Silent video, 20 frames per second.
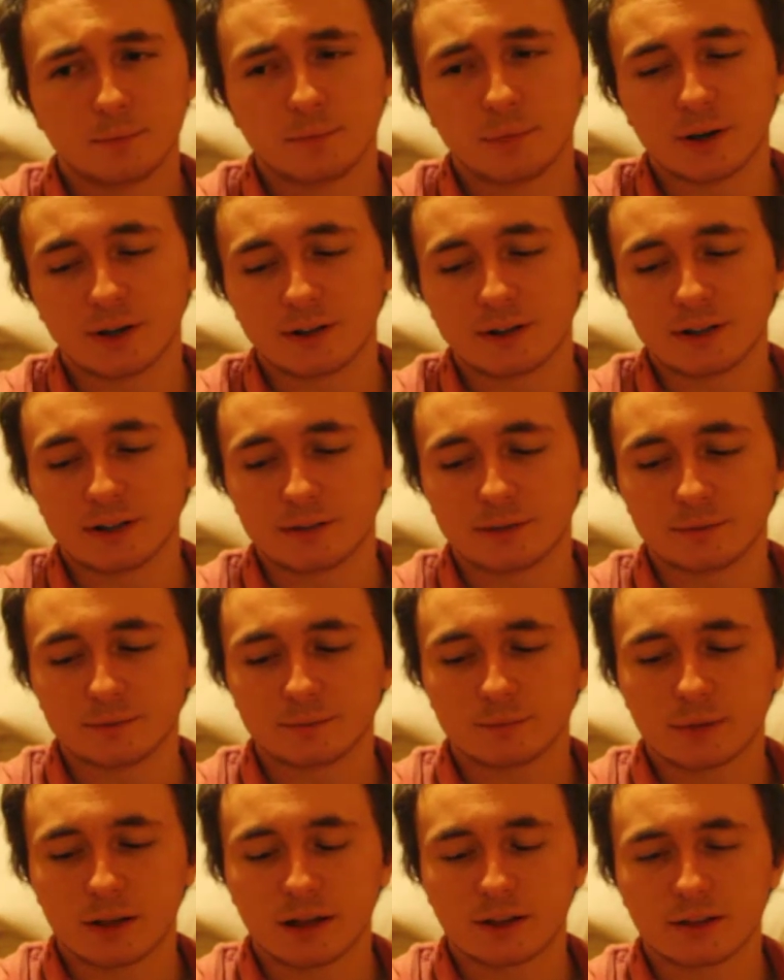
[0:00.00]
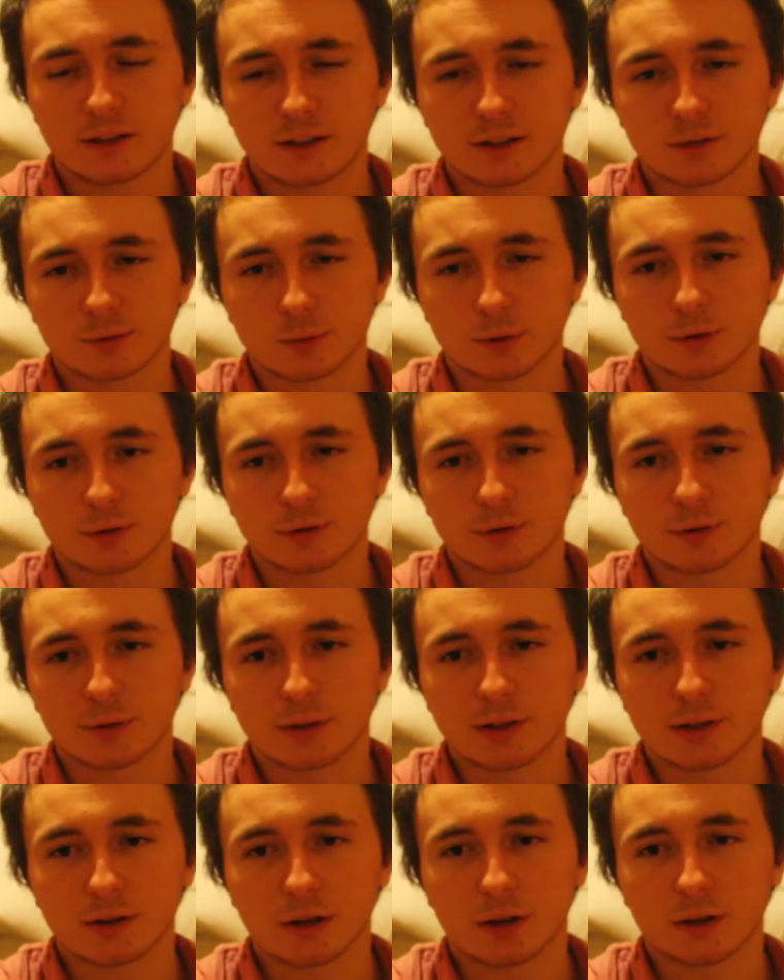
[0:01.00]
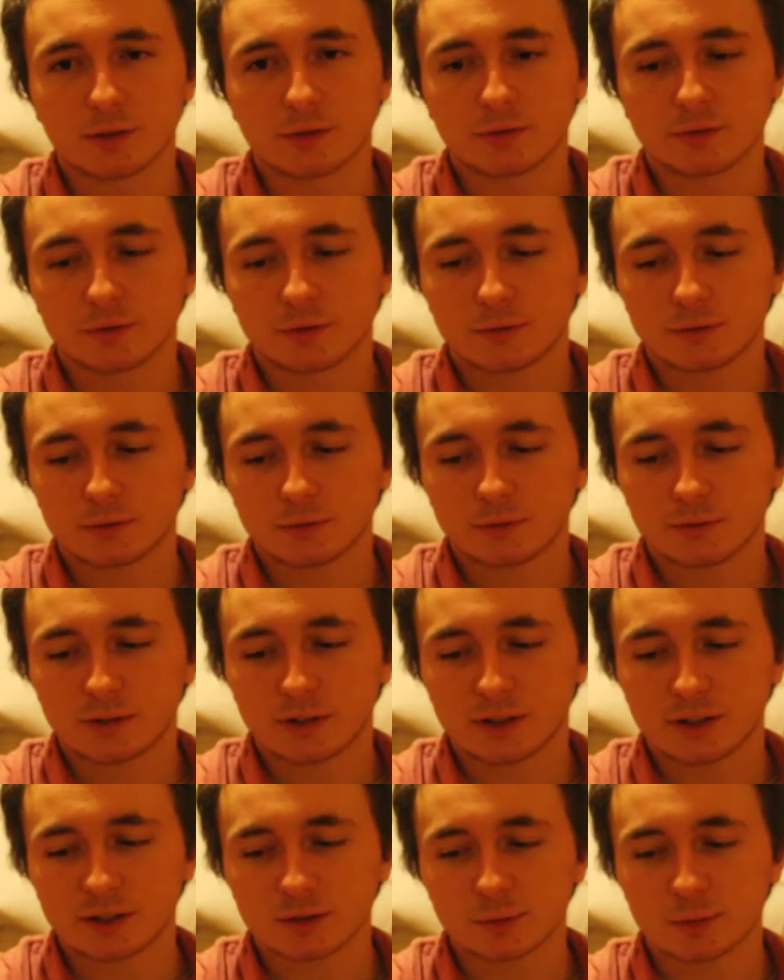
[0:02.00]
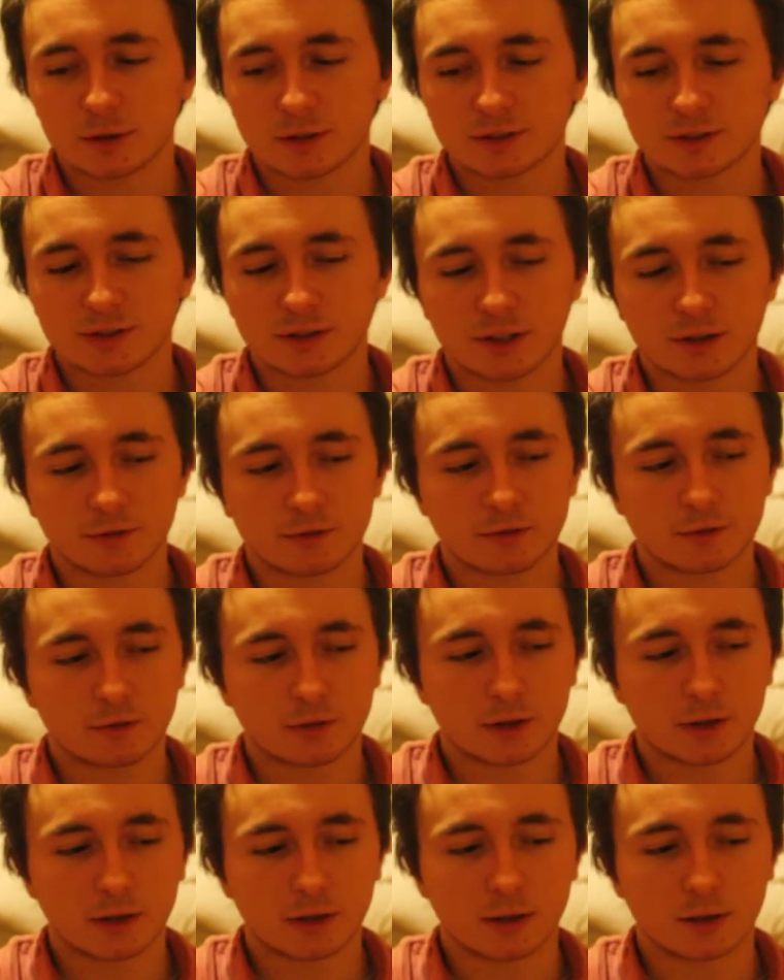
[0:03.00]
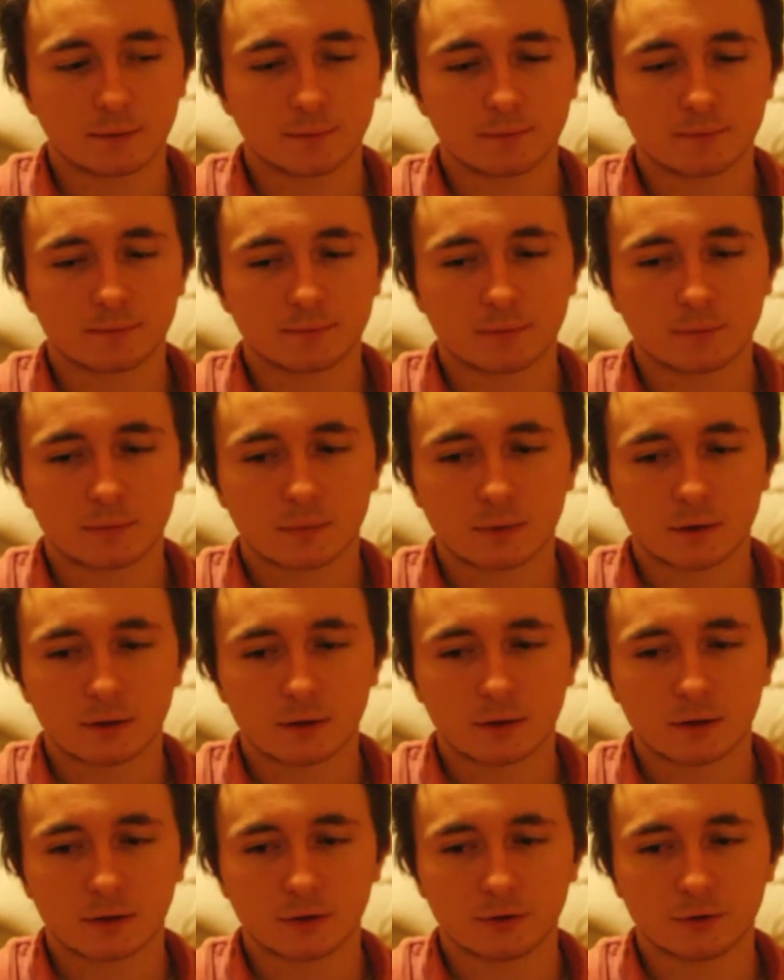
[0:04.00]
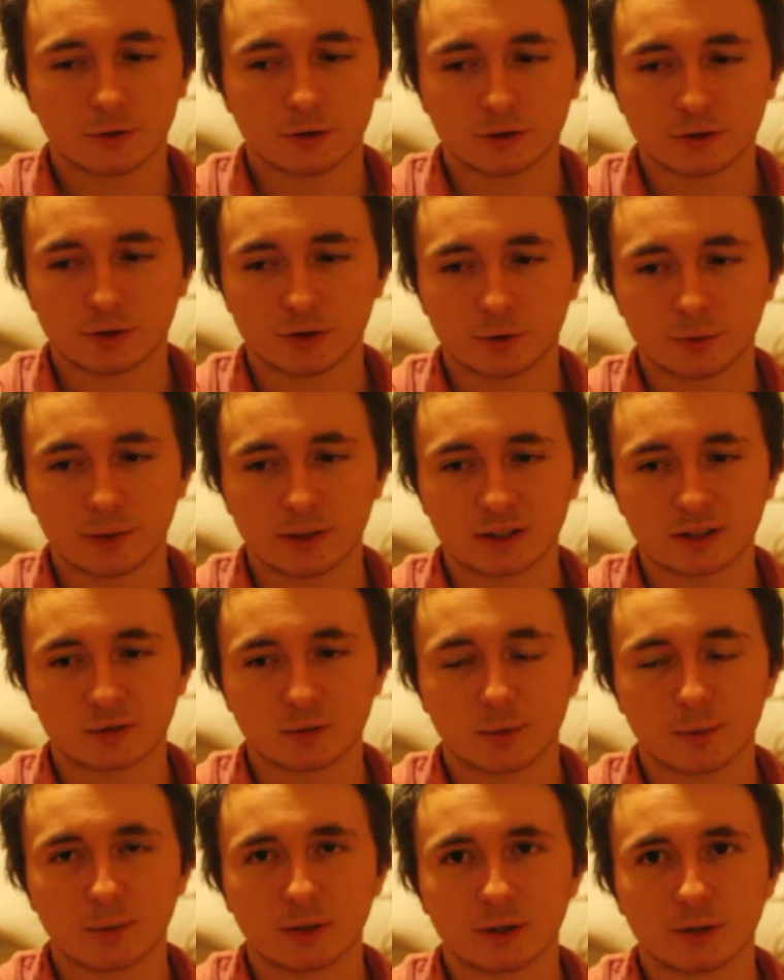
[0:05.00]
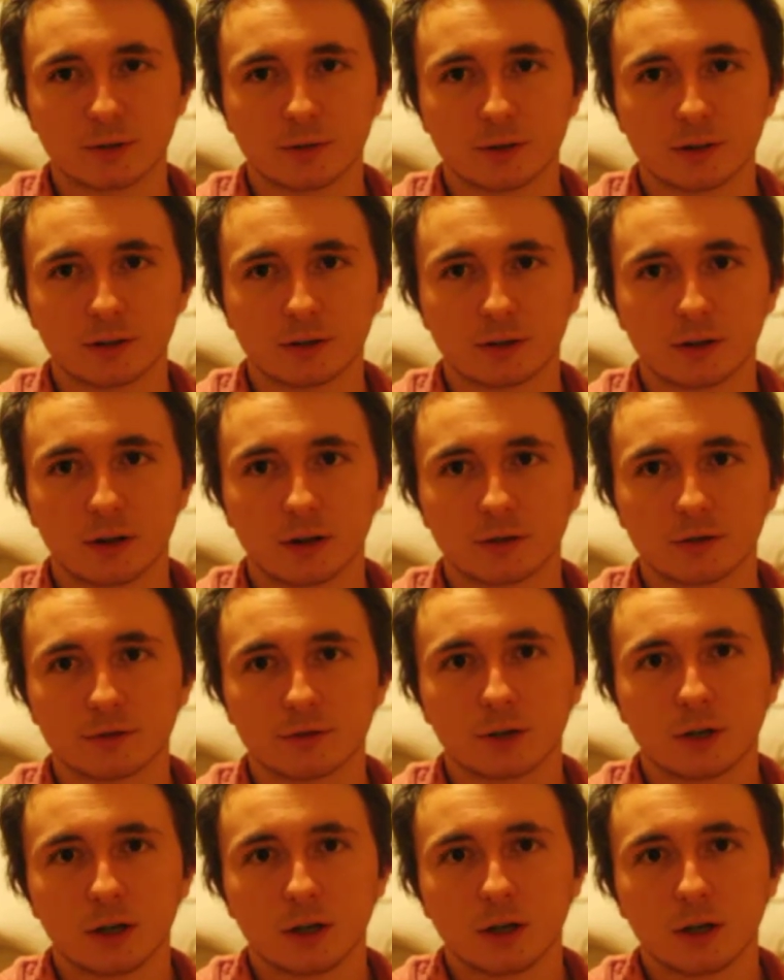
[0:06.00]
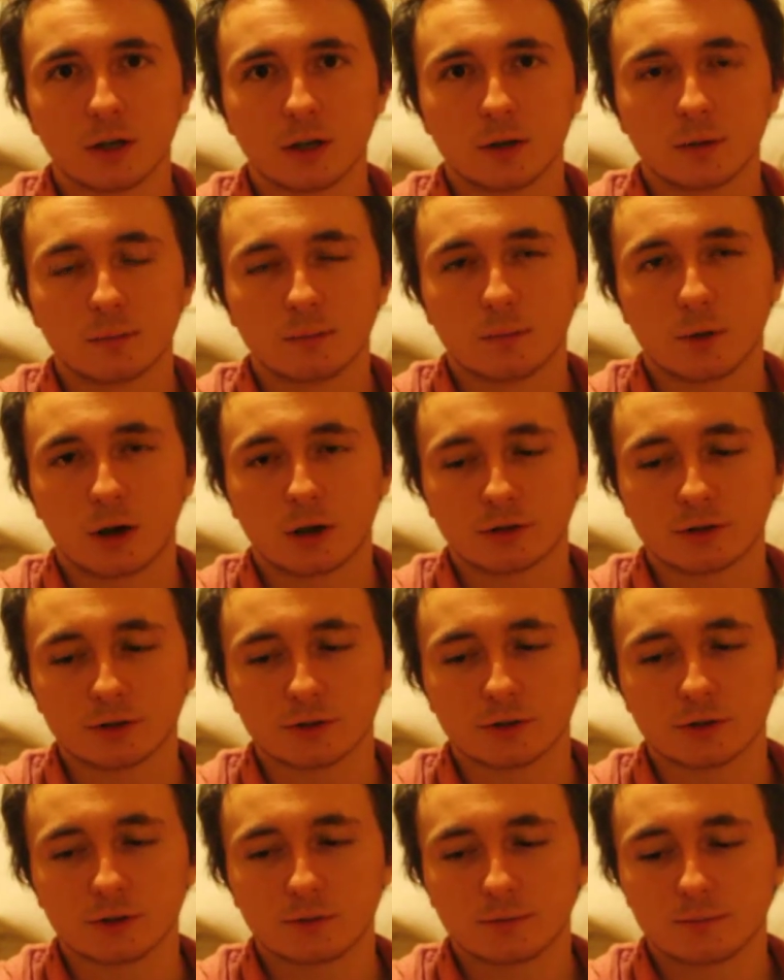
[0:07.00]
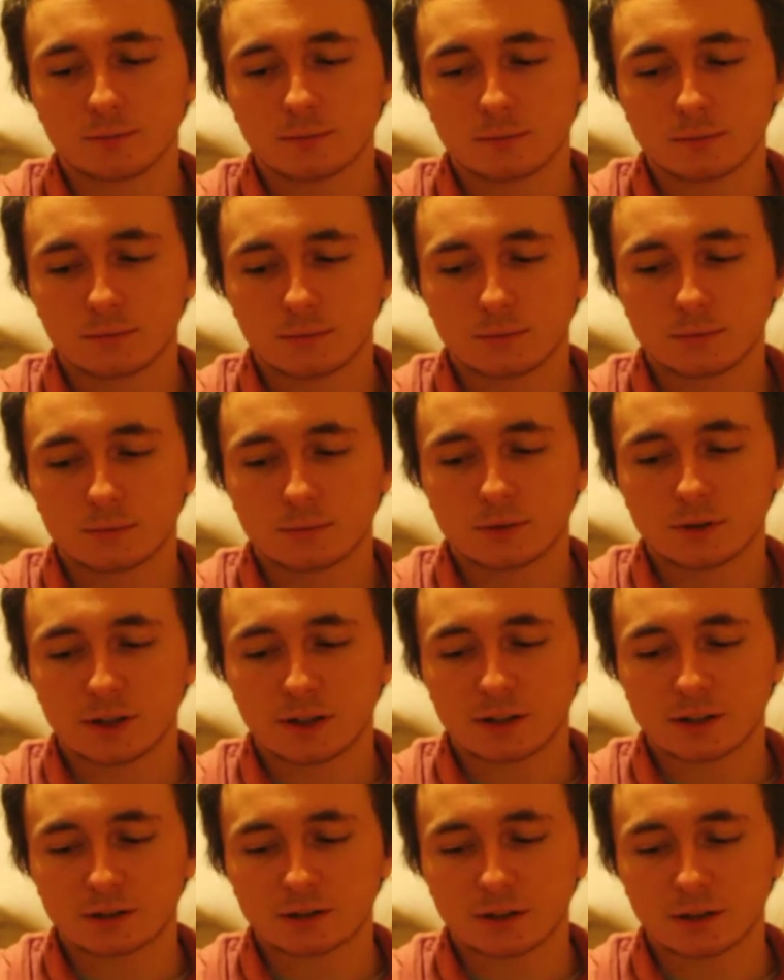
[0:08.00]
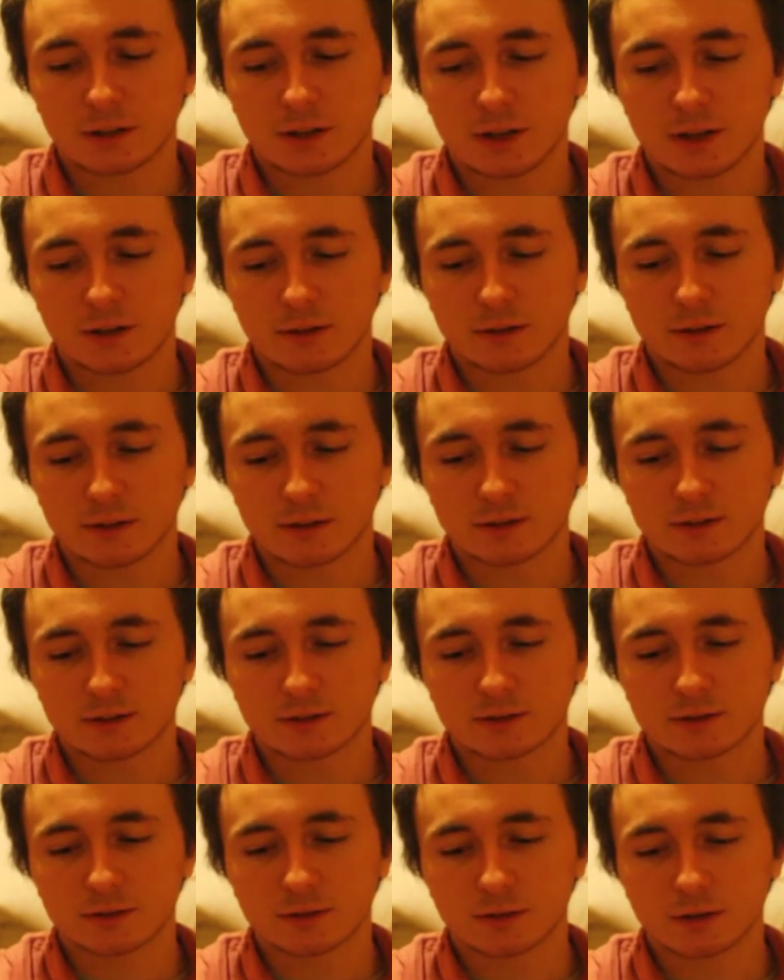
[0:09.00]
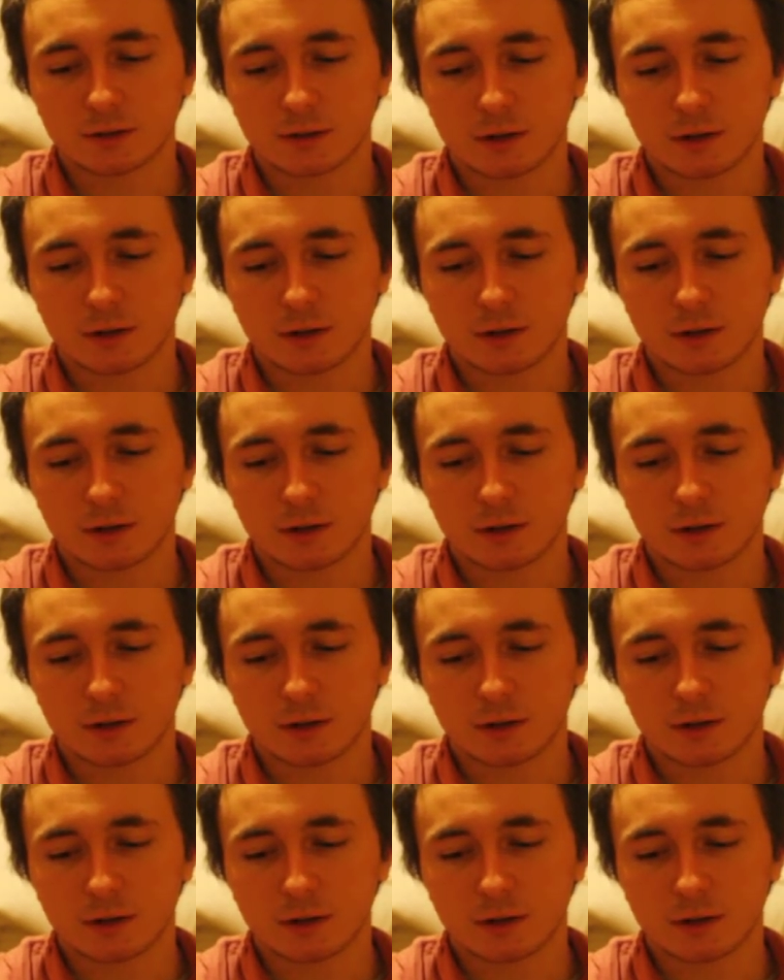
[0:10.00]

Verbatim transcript: But in ethics, we're doing a lot of textbook stuff. Um, the first two weeks, we've been doing a lot of modern takes on ethics.